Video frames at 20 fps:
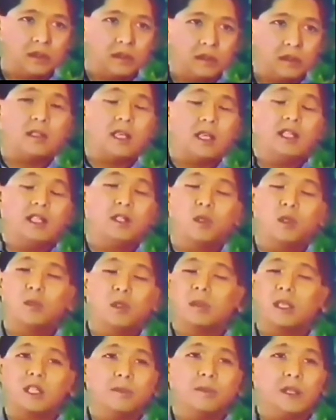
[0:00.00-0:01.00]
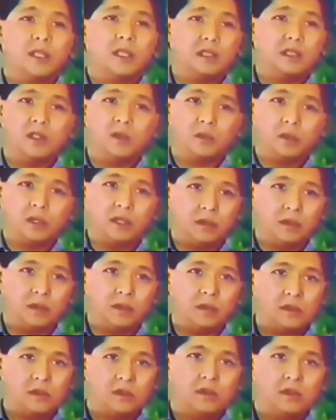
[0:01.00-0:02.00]
They know much better than we do.
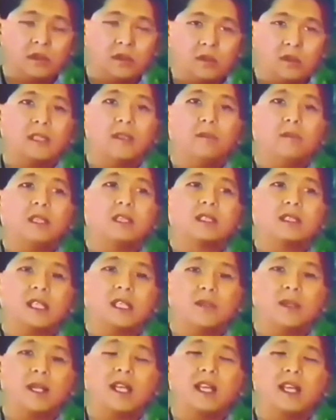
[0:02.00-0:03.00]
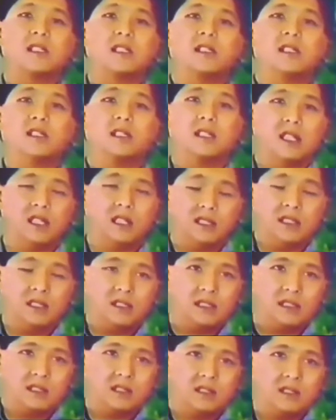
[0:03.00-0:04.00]
They must now
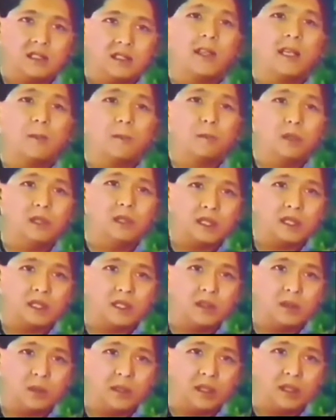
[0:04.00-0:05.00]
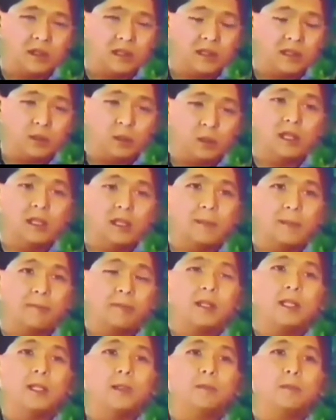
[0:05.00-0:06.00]
exercise their political will,
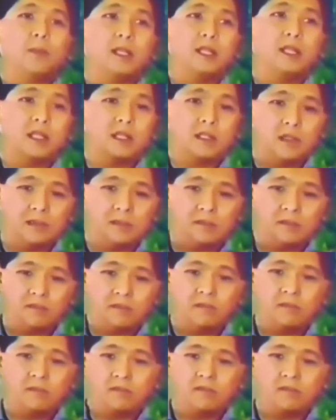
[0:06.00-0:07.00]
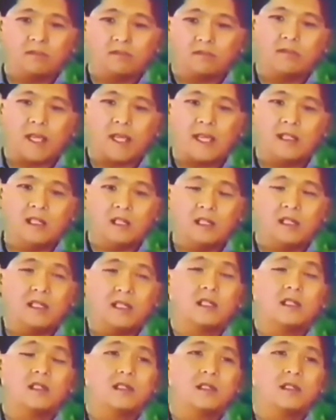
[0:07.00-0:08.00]
their political energy
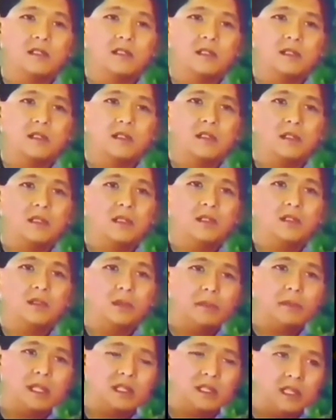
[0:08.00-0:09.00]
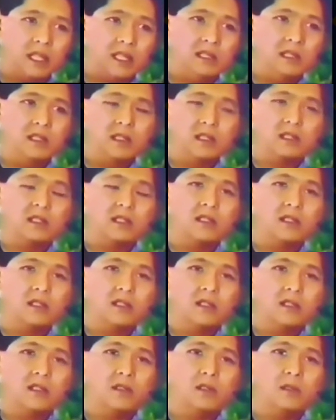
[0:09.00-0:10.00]
to make changes,
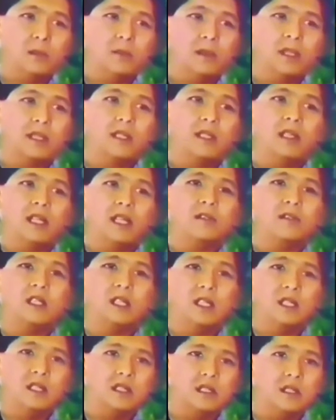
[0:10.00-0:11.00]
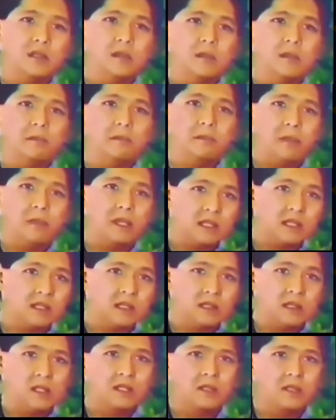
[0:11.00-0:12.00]
to make their lives easier,
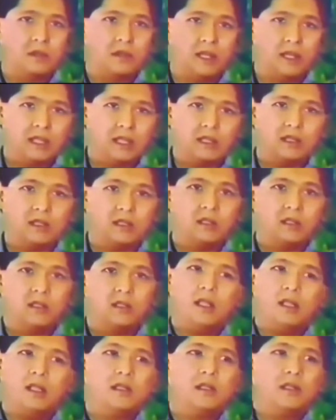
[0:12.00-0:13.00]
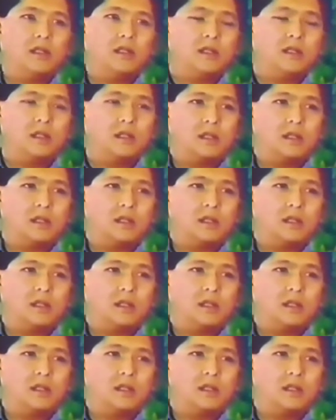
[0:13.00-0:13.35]
better, and correct. And